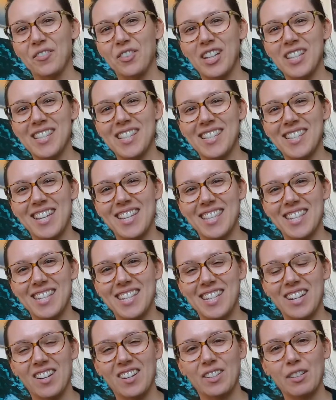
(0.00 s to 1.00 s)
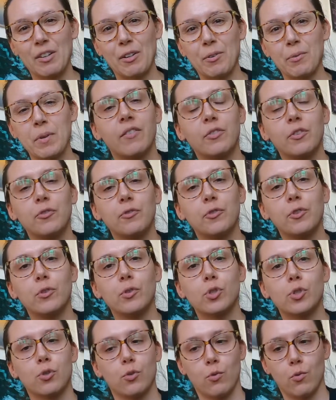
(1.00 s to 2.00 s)
friends, it's Jess and Jericho. I have a few
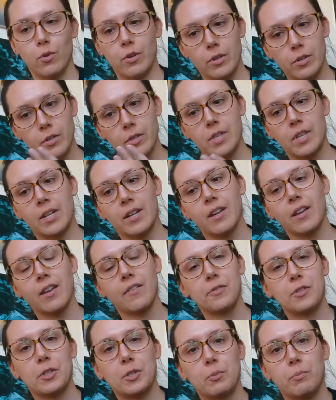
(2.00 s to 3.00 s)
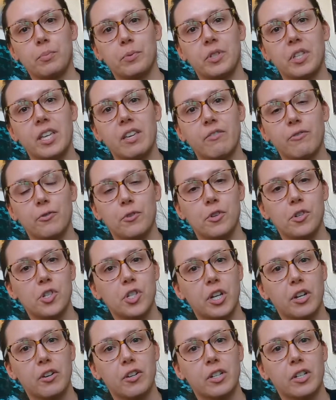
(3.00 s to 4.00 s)
chores that I have to complete for
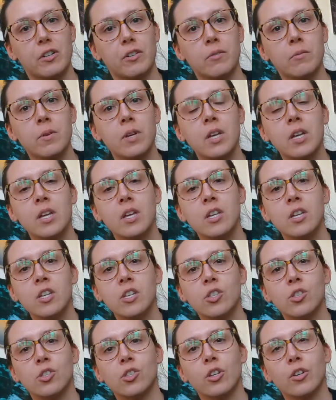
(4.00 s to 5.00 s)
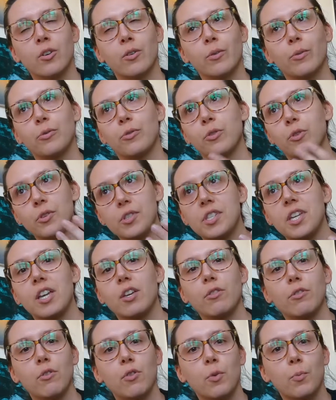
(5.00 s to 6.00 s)
Jericho. So take
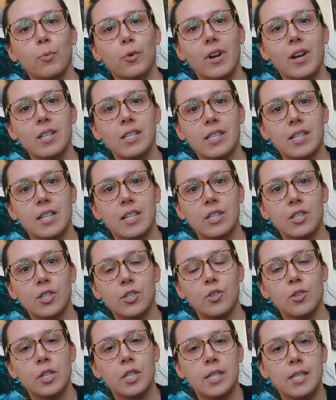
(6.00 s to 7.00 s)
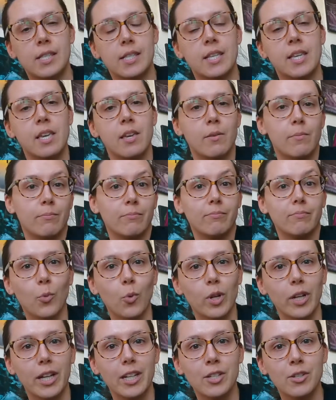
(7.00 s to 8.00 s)
you through the process, you can see
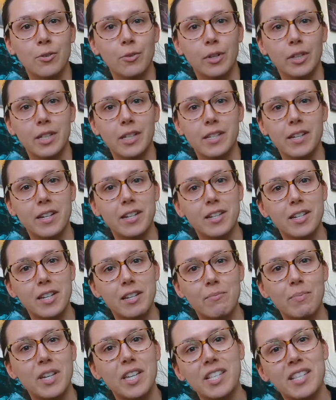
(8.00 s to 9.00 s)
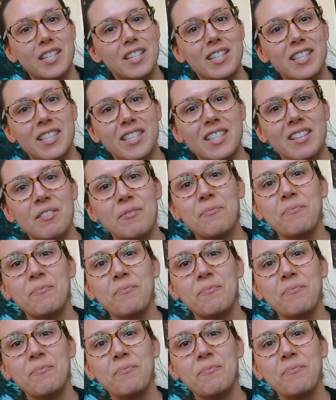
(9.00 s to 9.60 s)
what I do on a day-to-day basis.